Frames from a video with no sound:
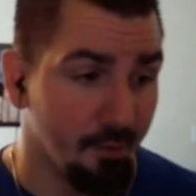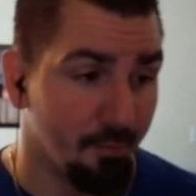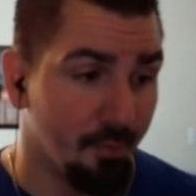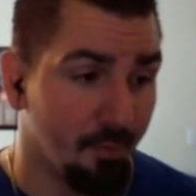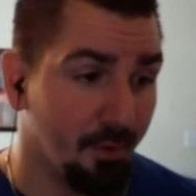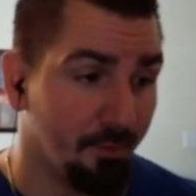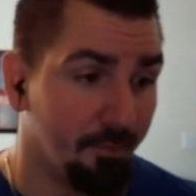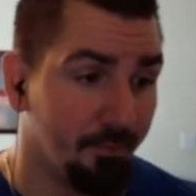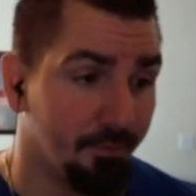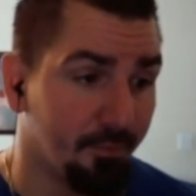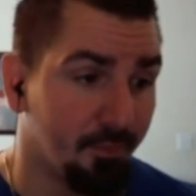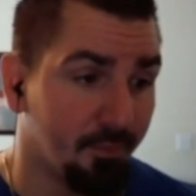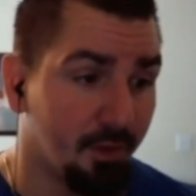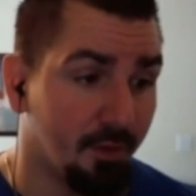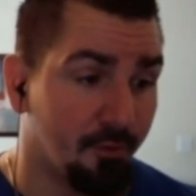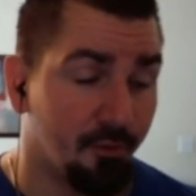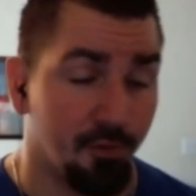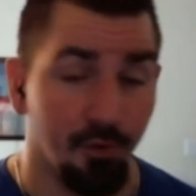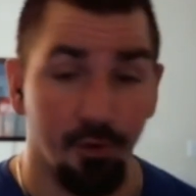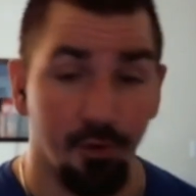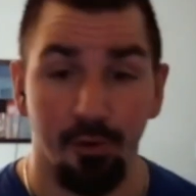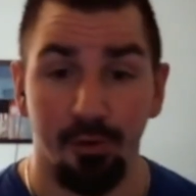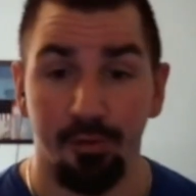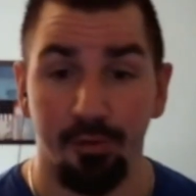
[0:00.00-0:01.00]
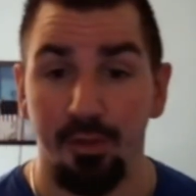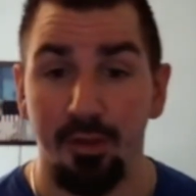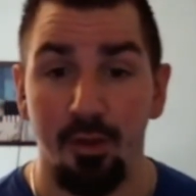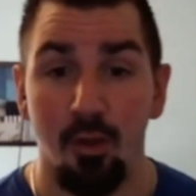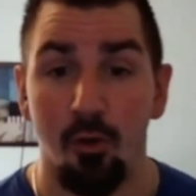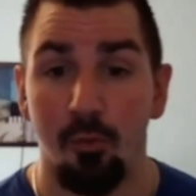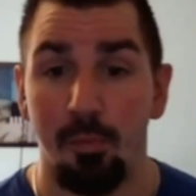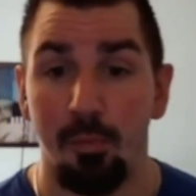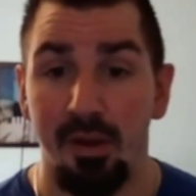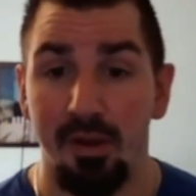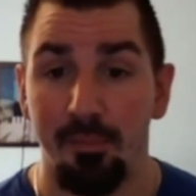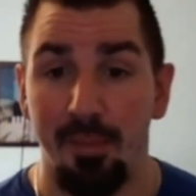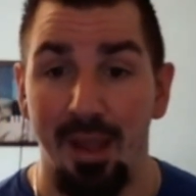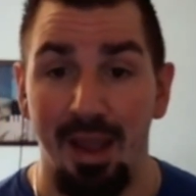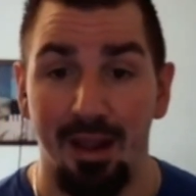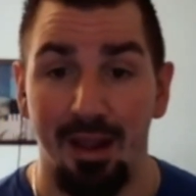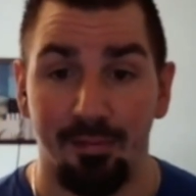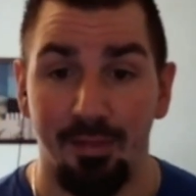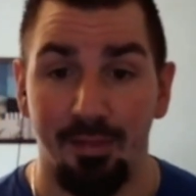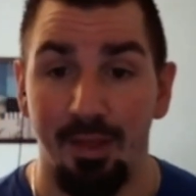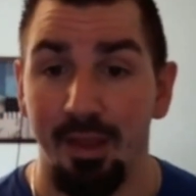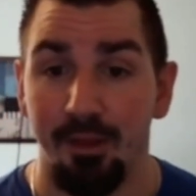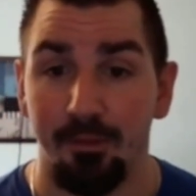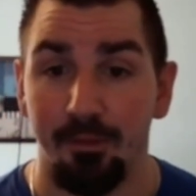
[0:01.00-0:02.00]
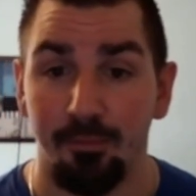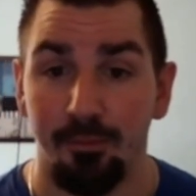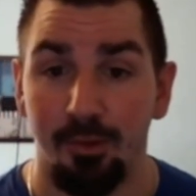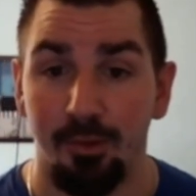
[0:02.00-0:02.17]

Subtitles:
but considering that nobody back then